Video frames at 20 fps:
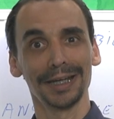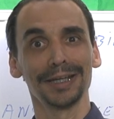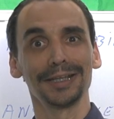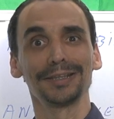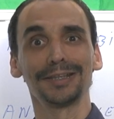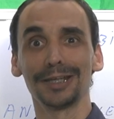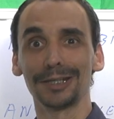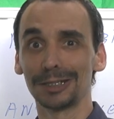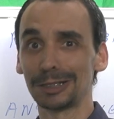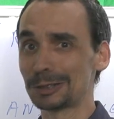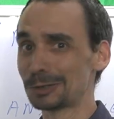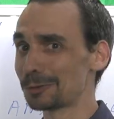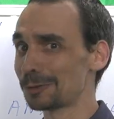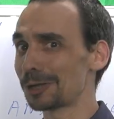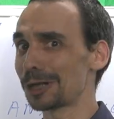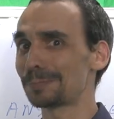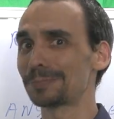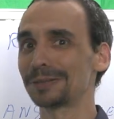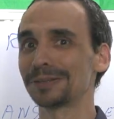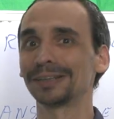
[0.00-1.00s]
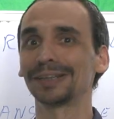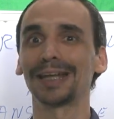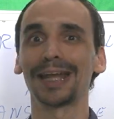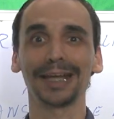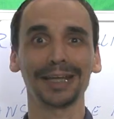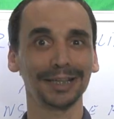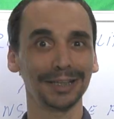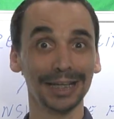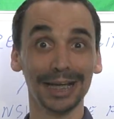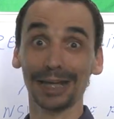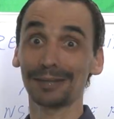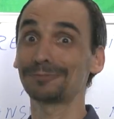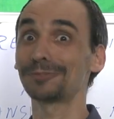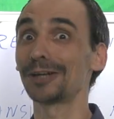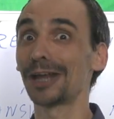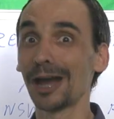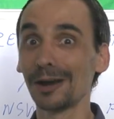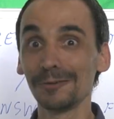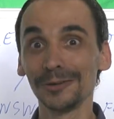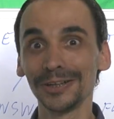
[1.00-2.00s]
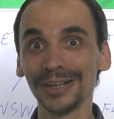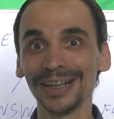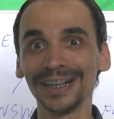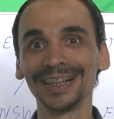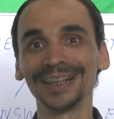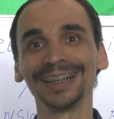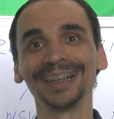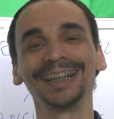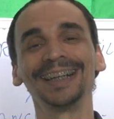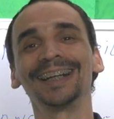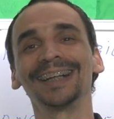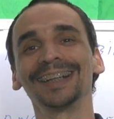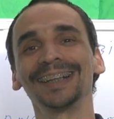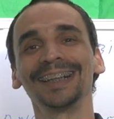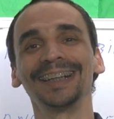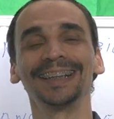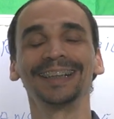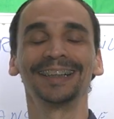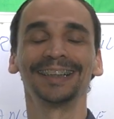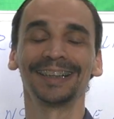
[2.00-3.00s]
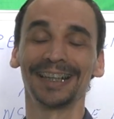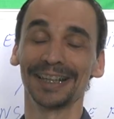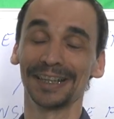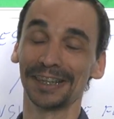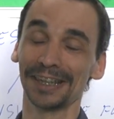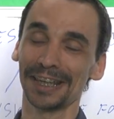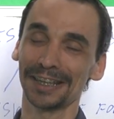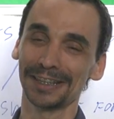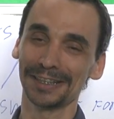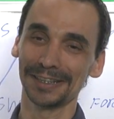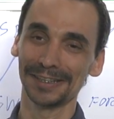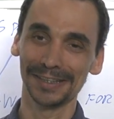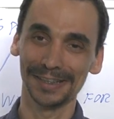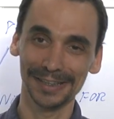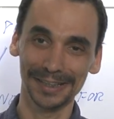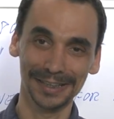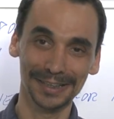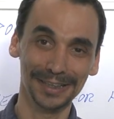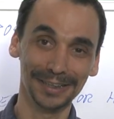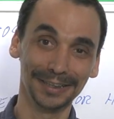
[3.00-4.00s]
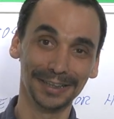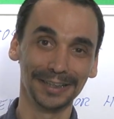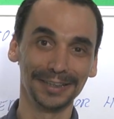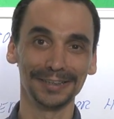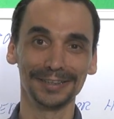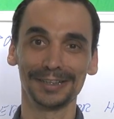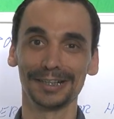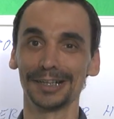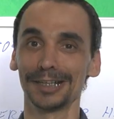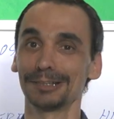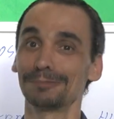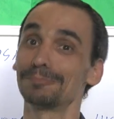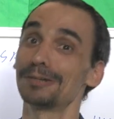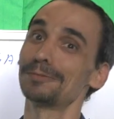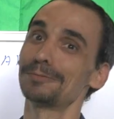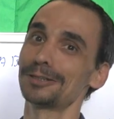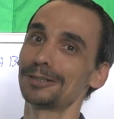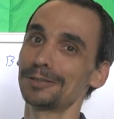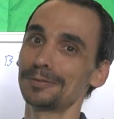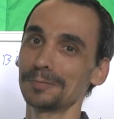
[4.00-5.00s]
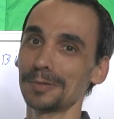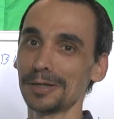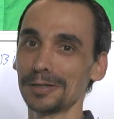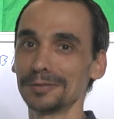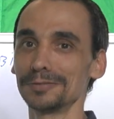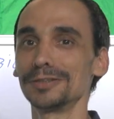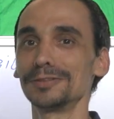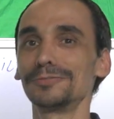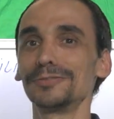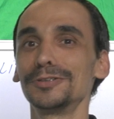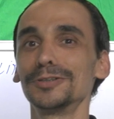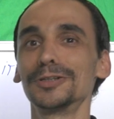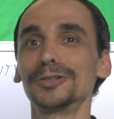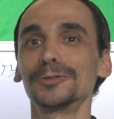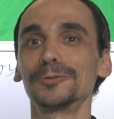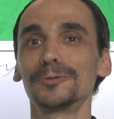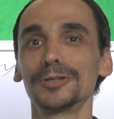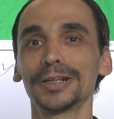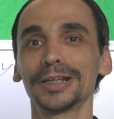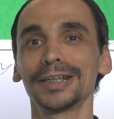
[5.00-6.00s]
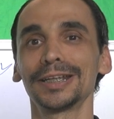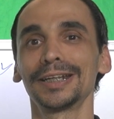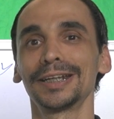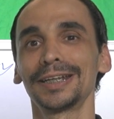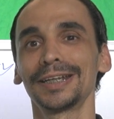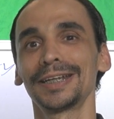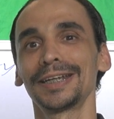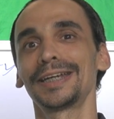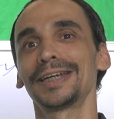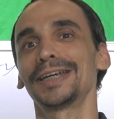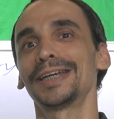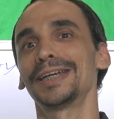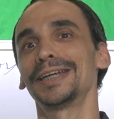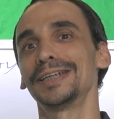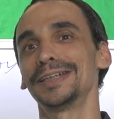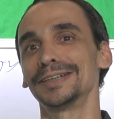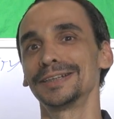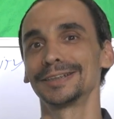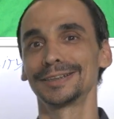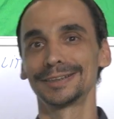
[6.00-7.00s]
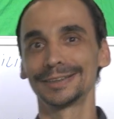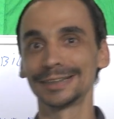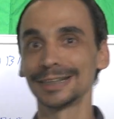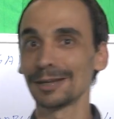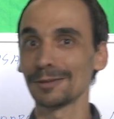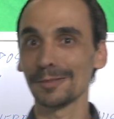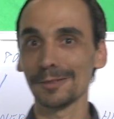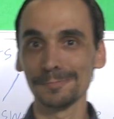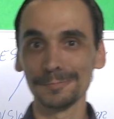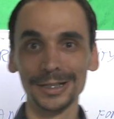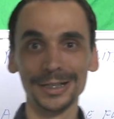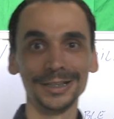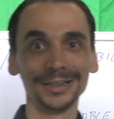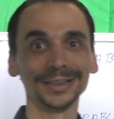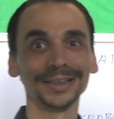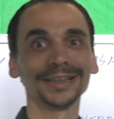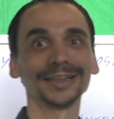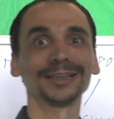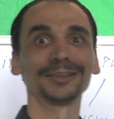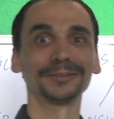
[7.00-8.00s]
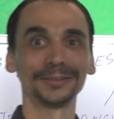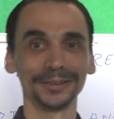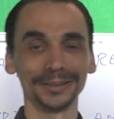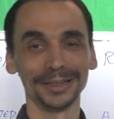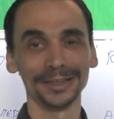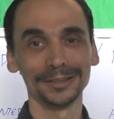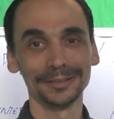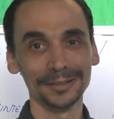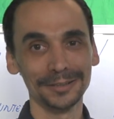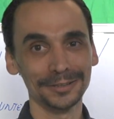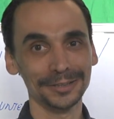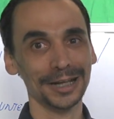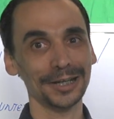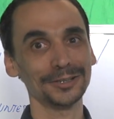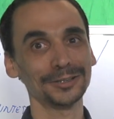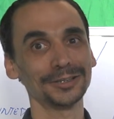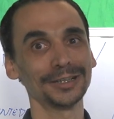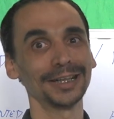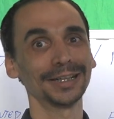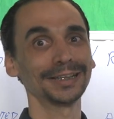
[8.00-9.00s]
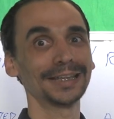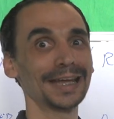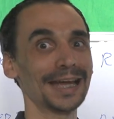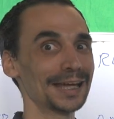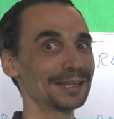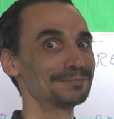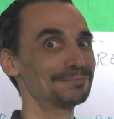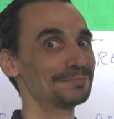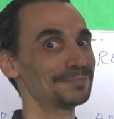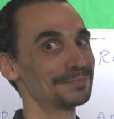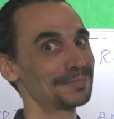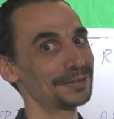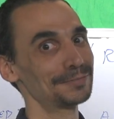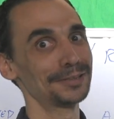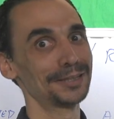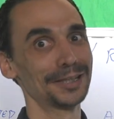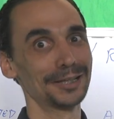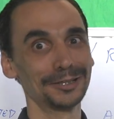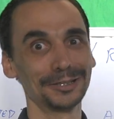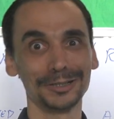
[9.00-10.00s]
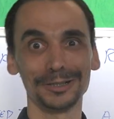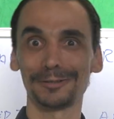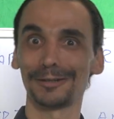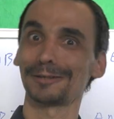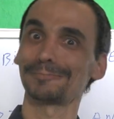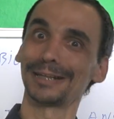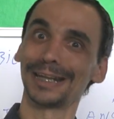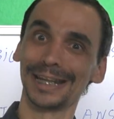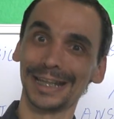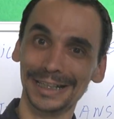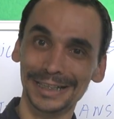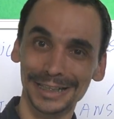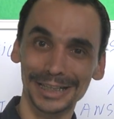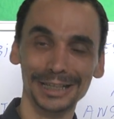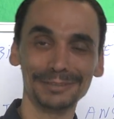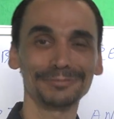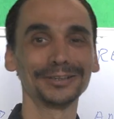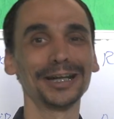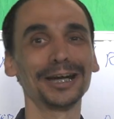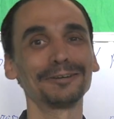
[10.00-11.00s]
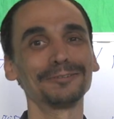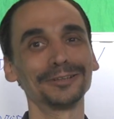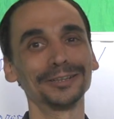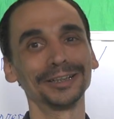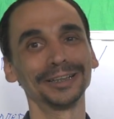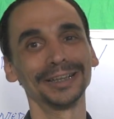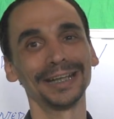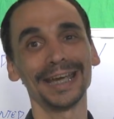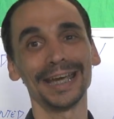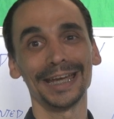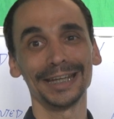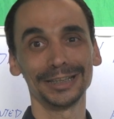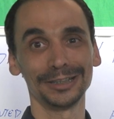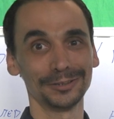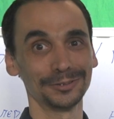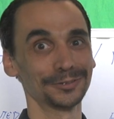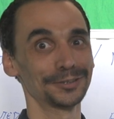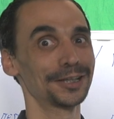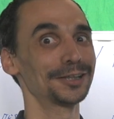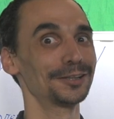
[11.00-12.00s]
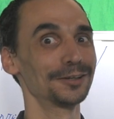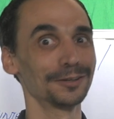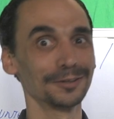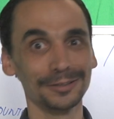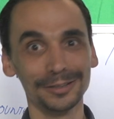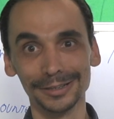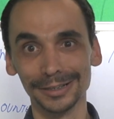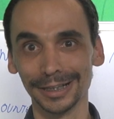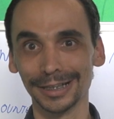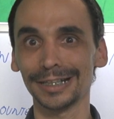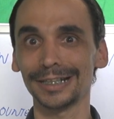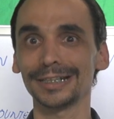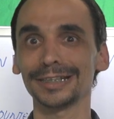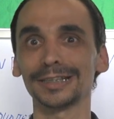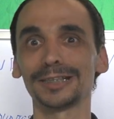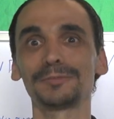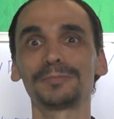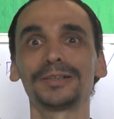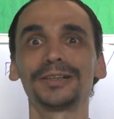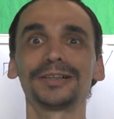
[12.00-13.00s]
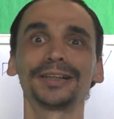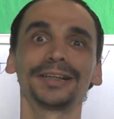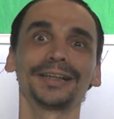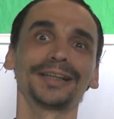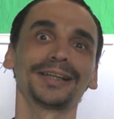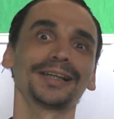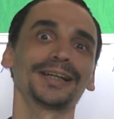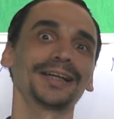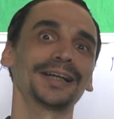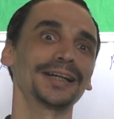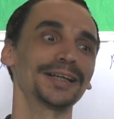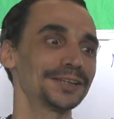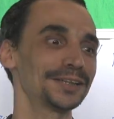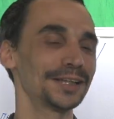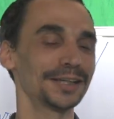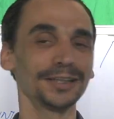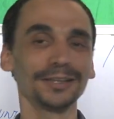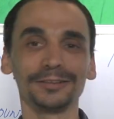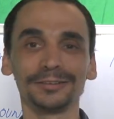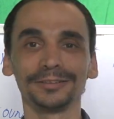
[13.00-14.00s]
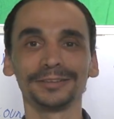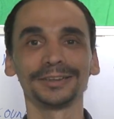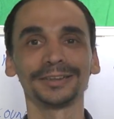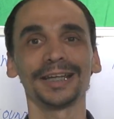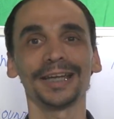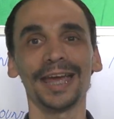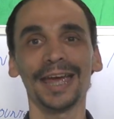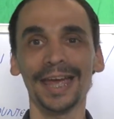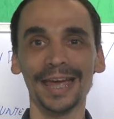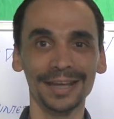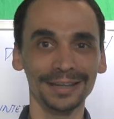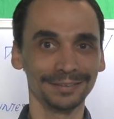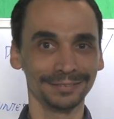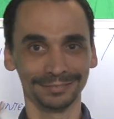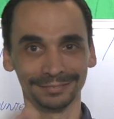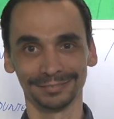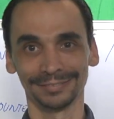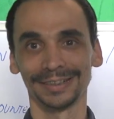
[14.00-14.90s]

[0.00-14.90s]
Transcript: they show up like half an hour earlier, and that is that is great. Maybe and if you are working in South America or in another country like that, maybe they show up half an hour late, or they don't call the customer, uh, they don't say, hey,